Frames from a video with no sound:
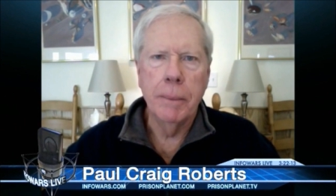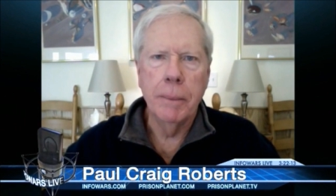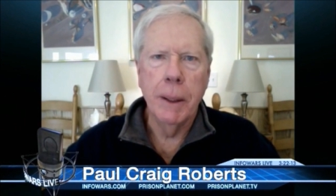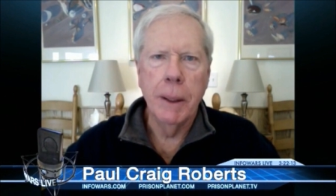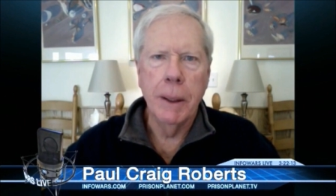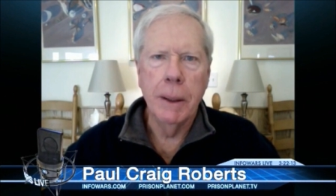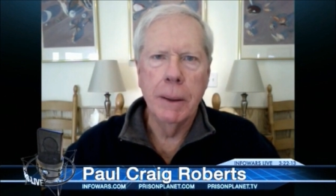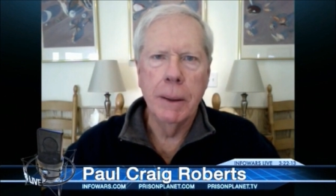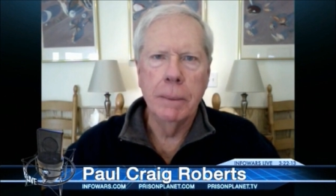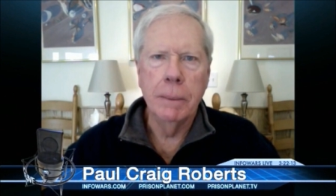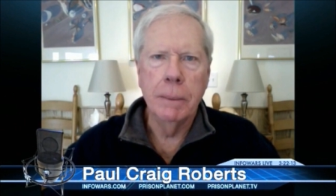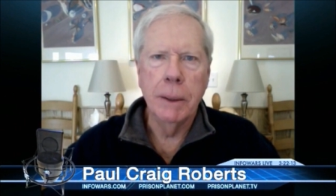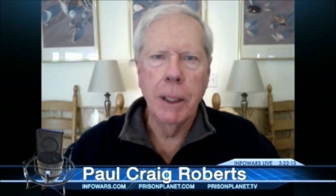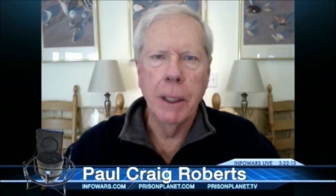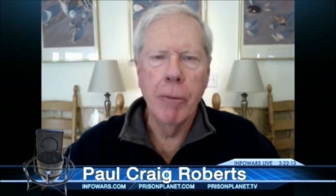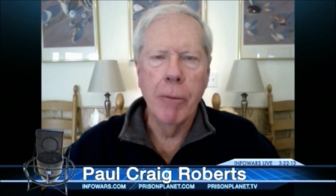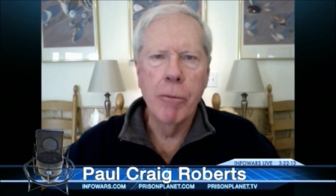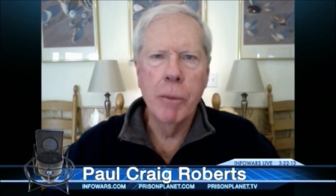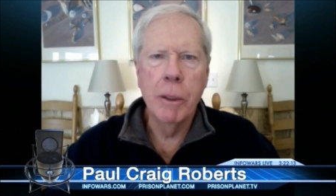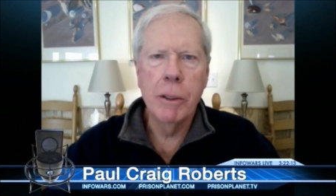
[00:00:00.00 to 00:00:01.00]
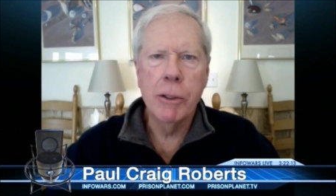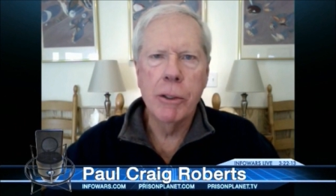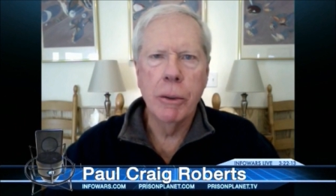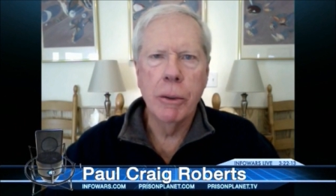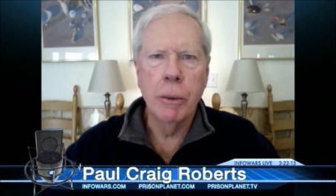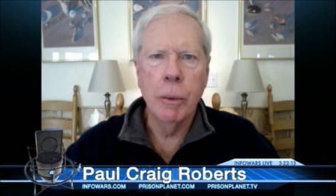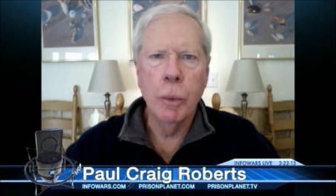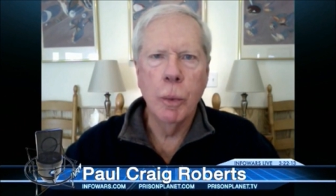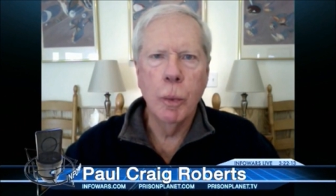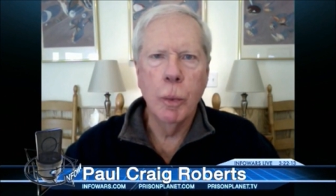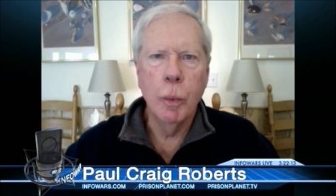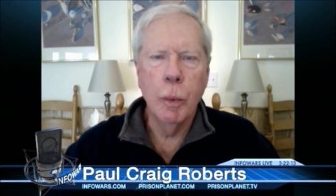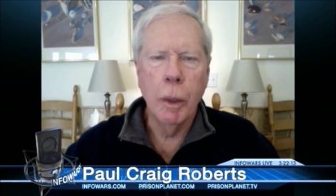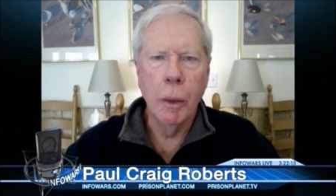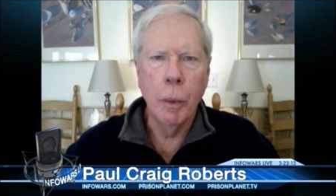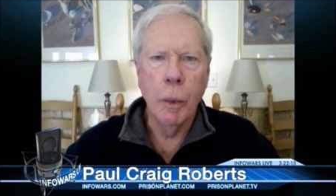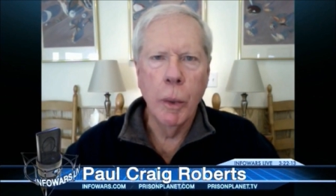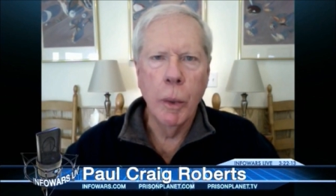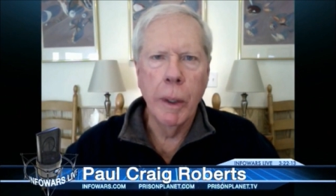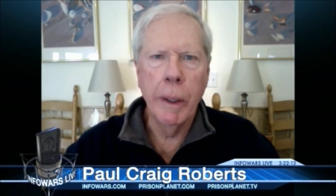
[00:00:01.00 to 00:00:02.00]
uh, governments are, are,
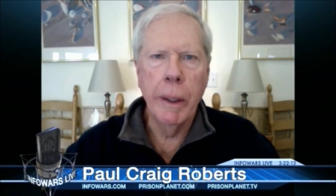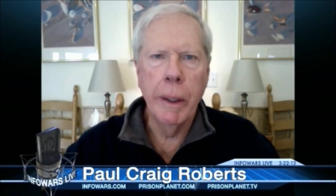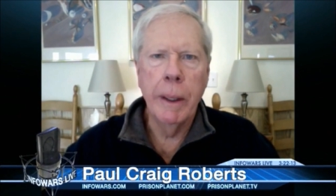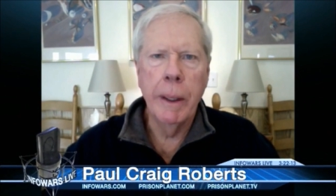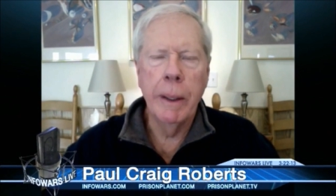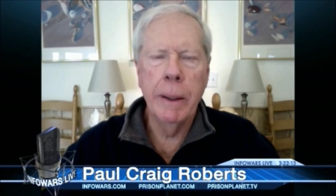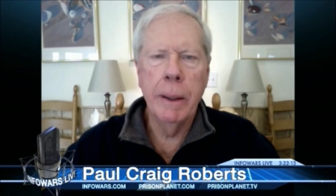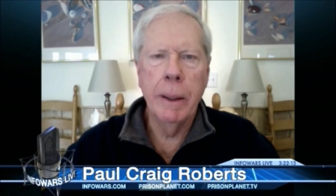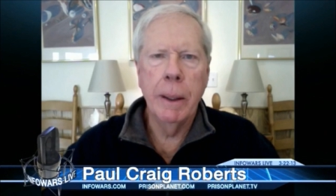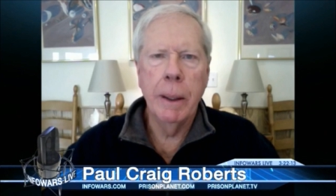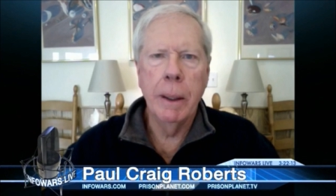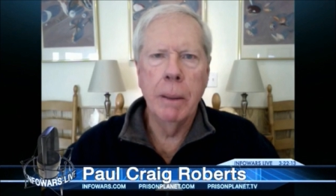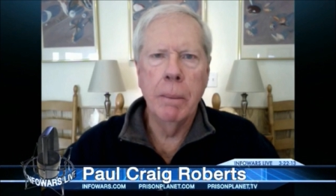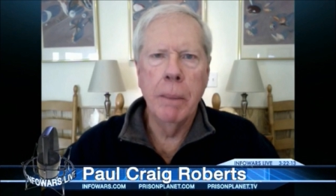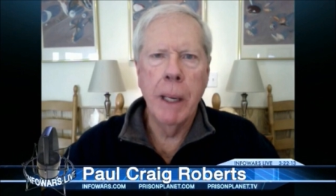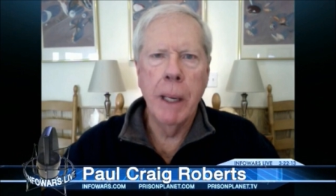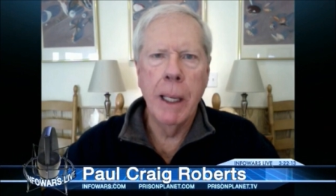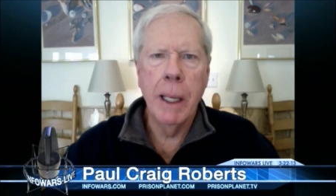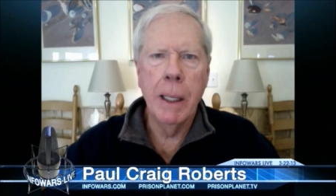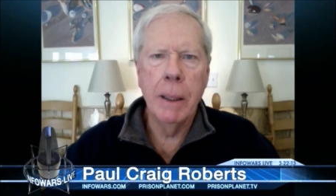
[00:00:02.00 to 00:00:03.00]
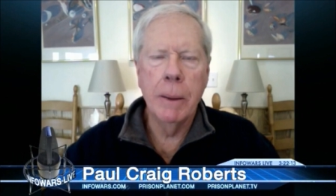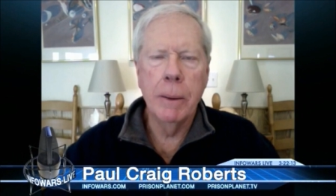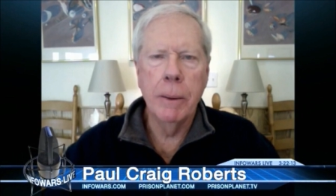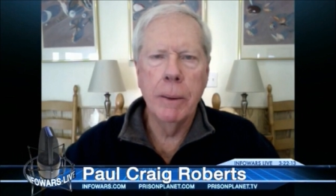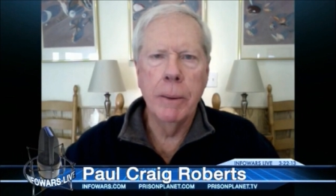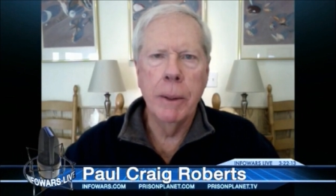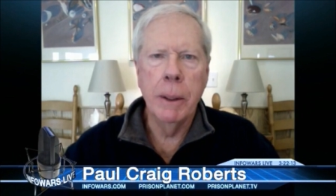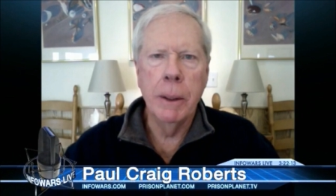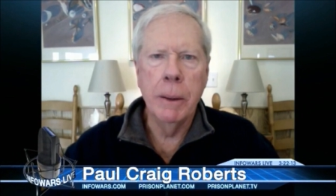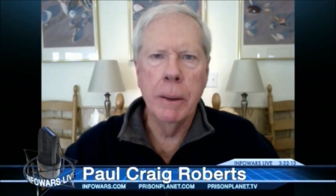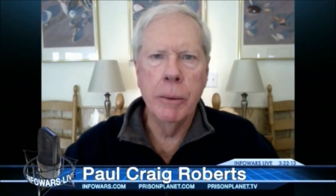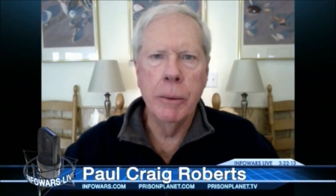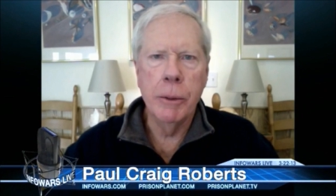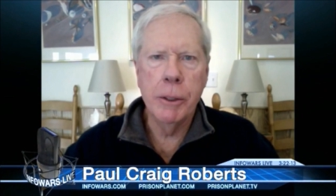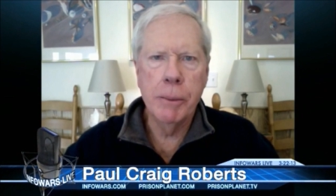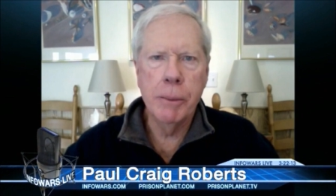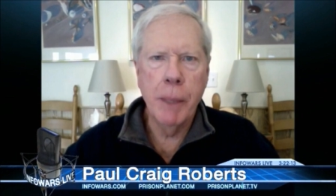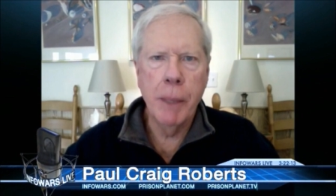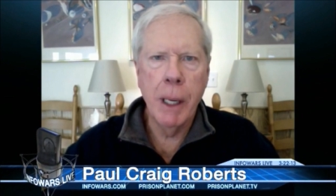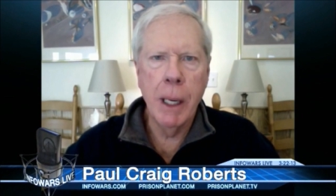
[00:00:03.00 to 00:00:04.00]
worried about the
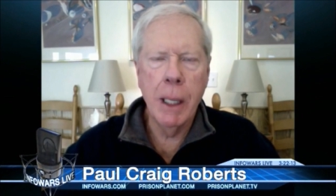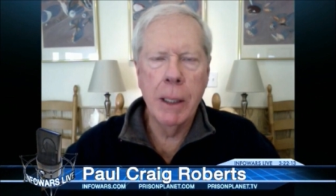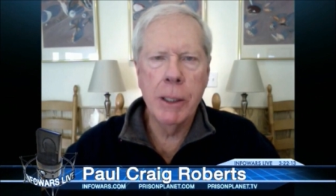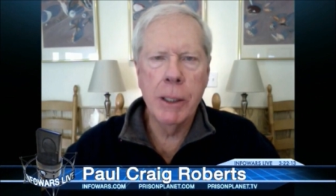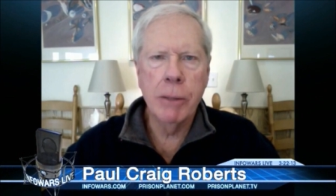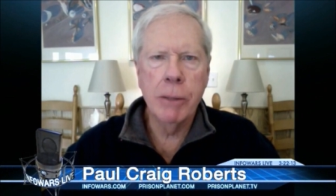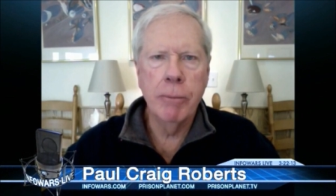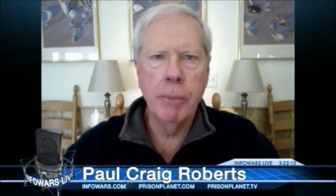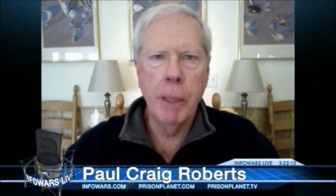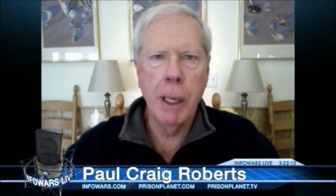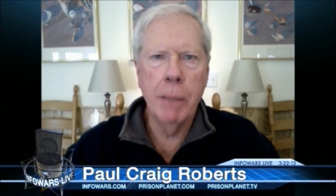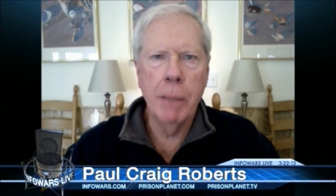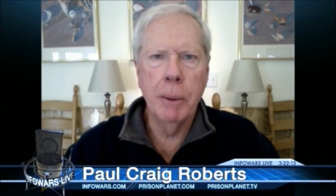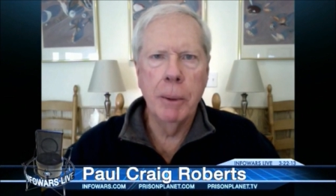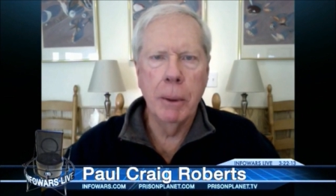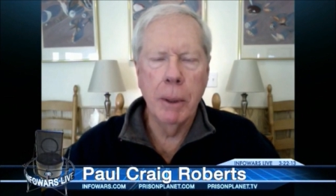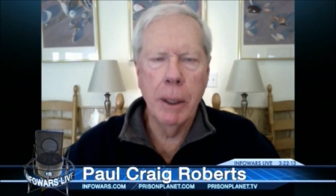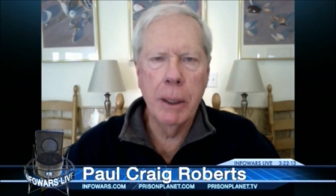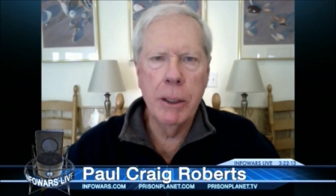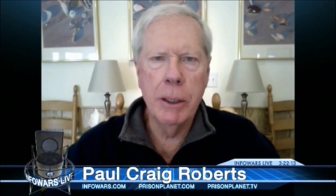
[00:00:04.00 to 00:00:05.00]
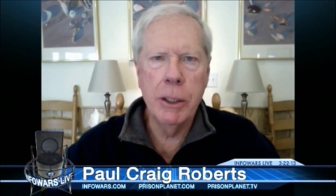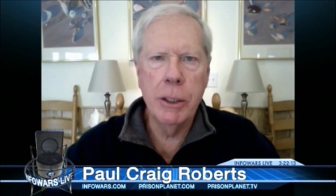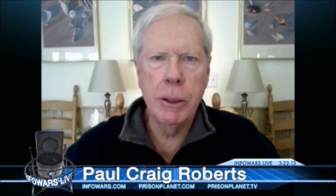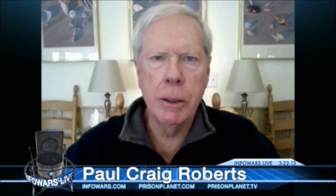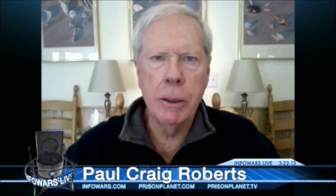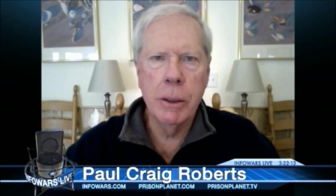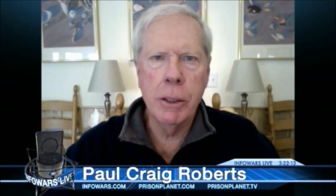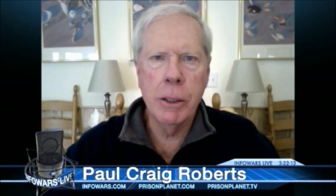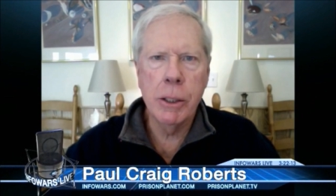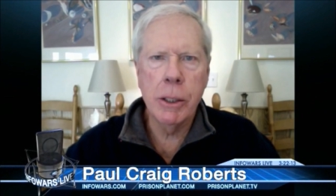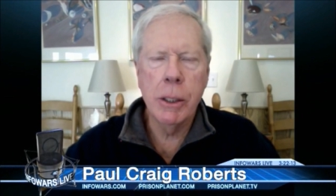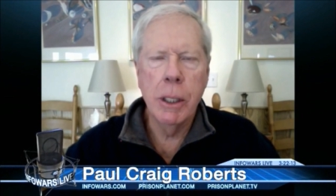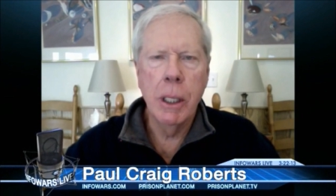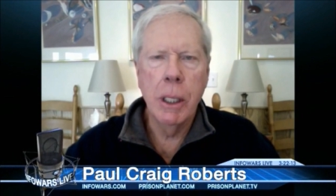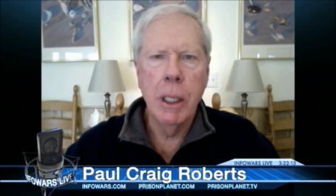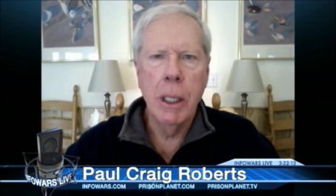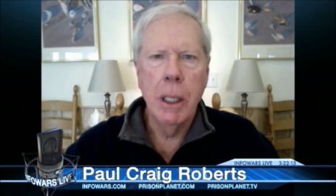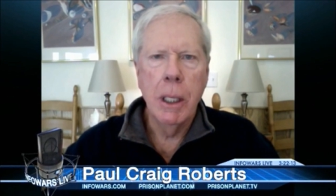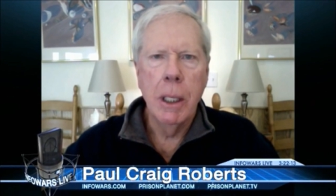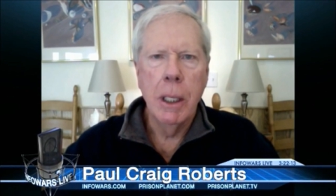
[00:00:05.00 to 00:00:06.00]
response of populations
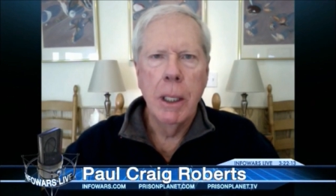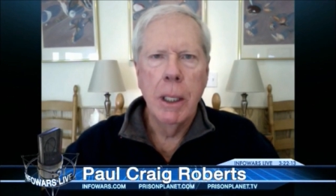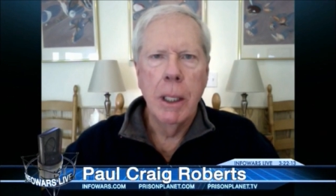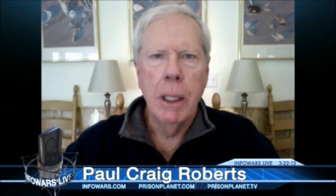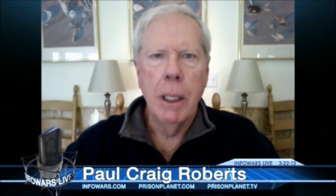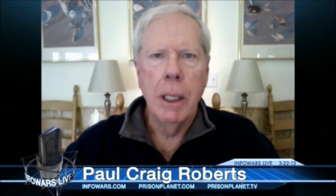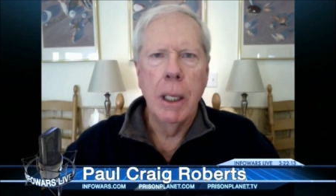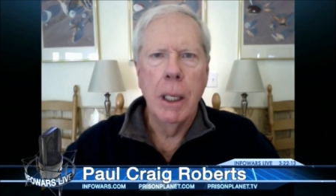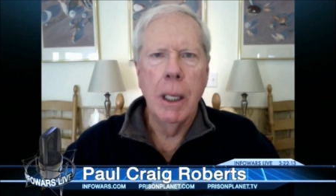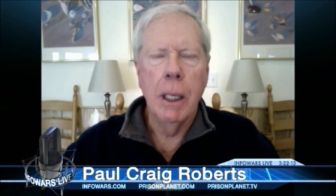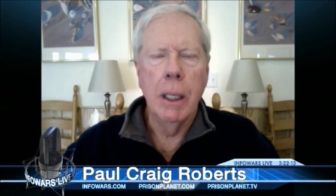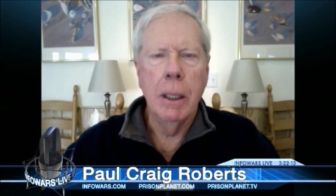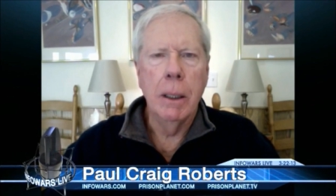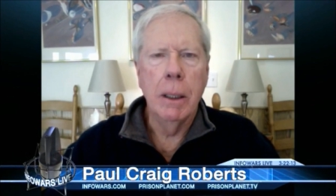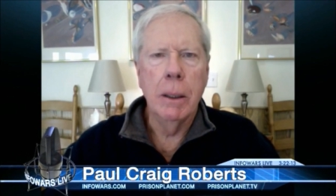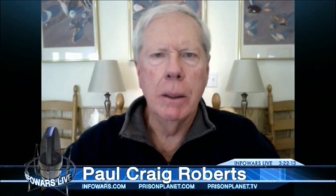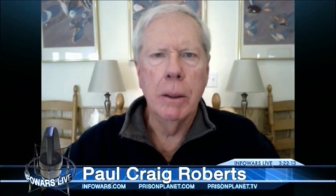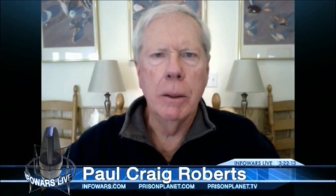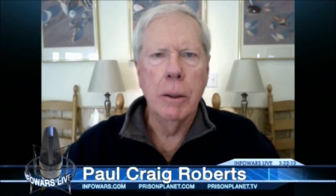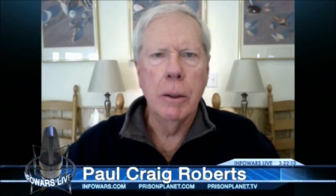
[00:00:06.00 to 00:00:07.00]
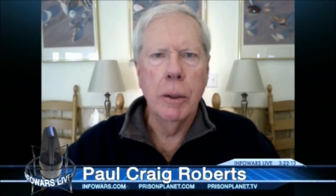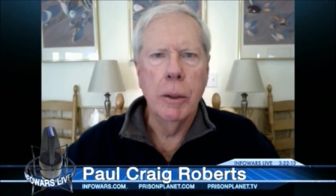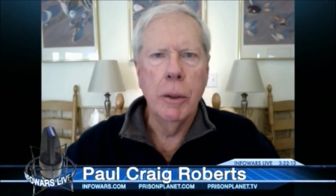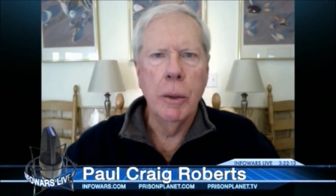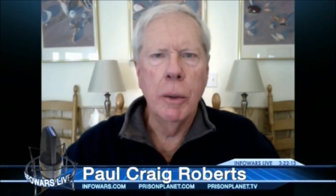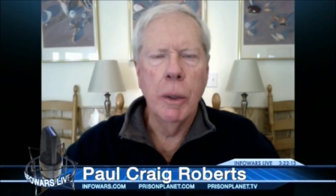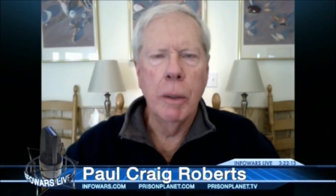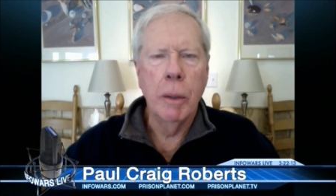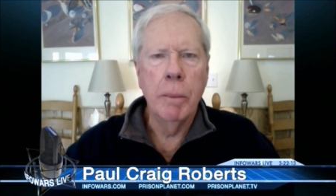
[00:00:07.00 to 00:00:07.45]
uh, who are